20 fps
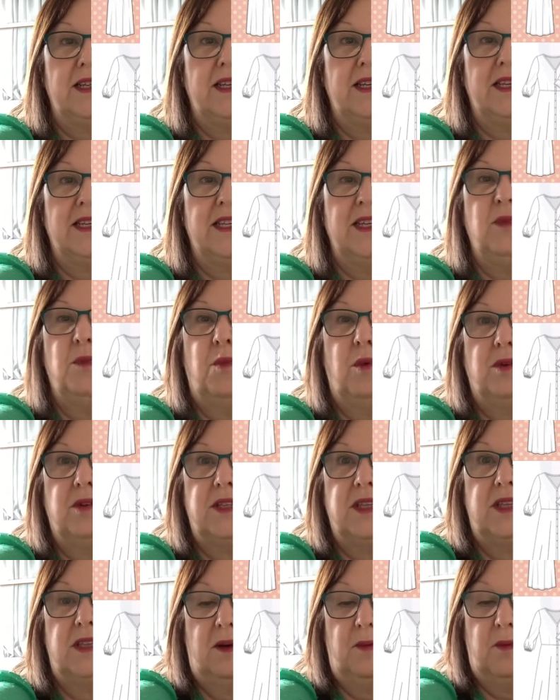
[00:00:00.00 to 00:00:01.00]
and I didn't
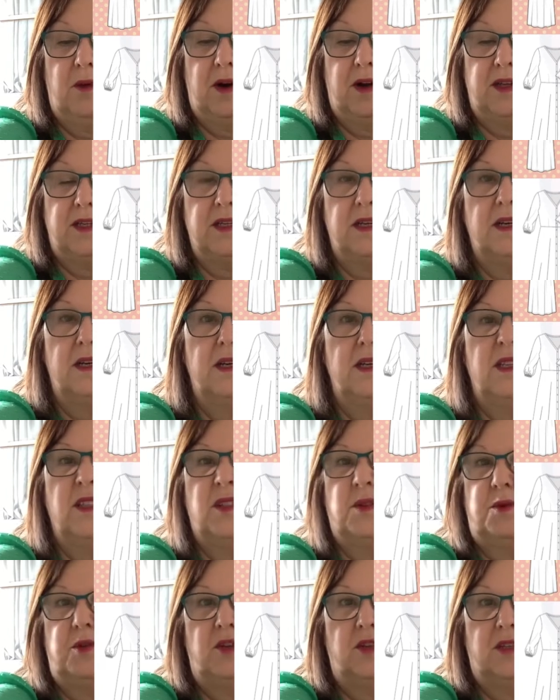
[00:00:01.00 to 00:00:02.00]
want it that wide,
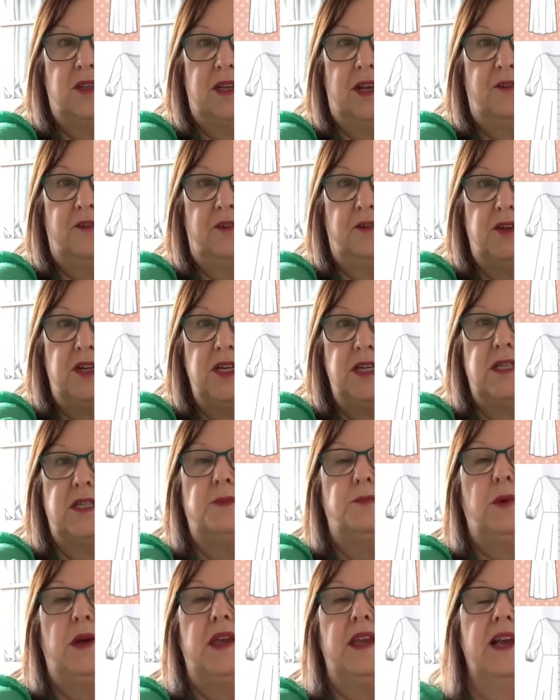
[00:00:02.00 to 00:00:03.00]
so I just narrowed
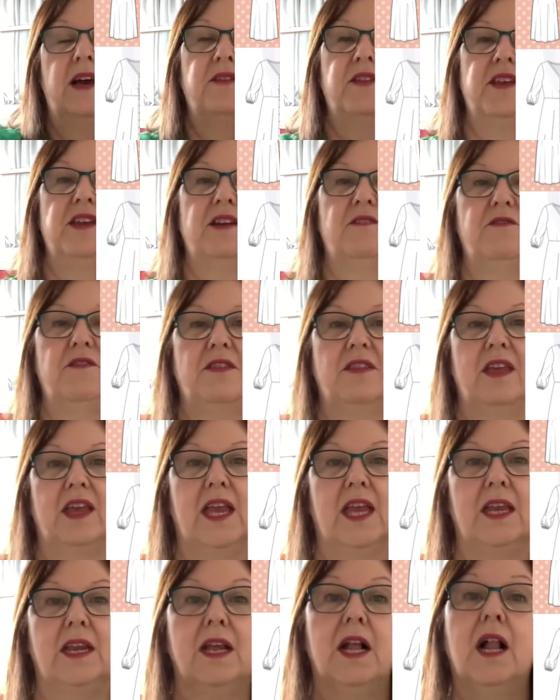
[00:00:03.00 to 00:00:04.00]
it, but gathered everything
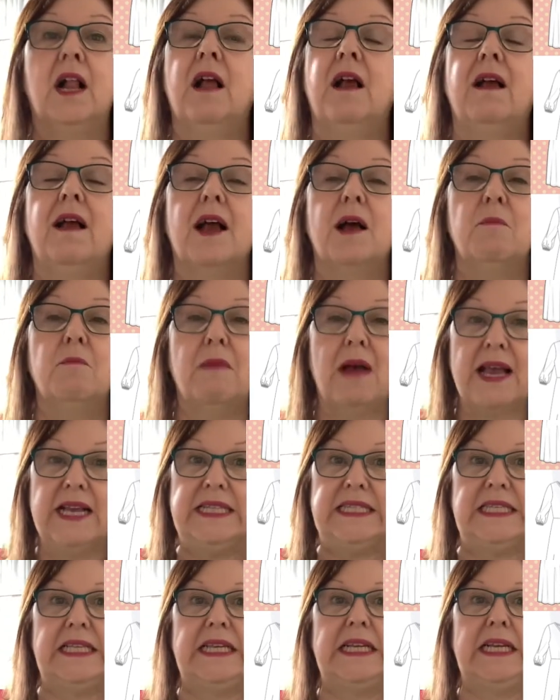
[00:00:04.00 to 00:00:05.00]
in.
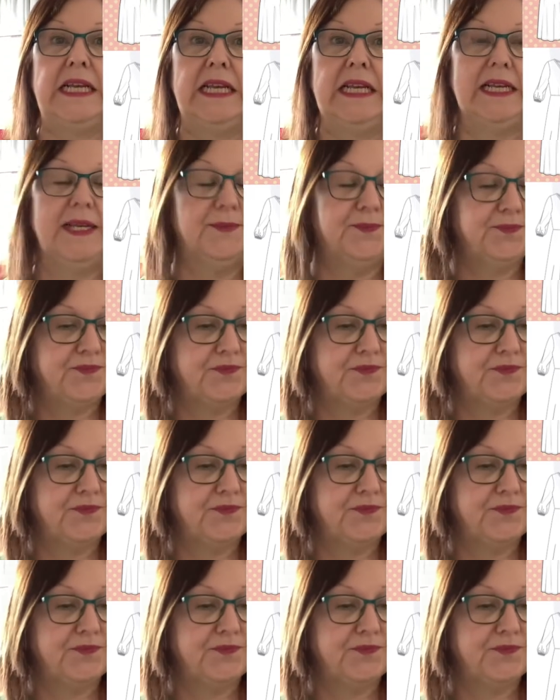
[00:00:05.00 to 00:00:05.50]
Amazingly,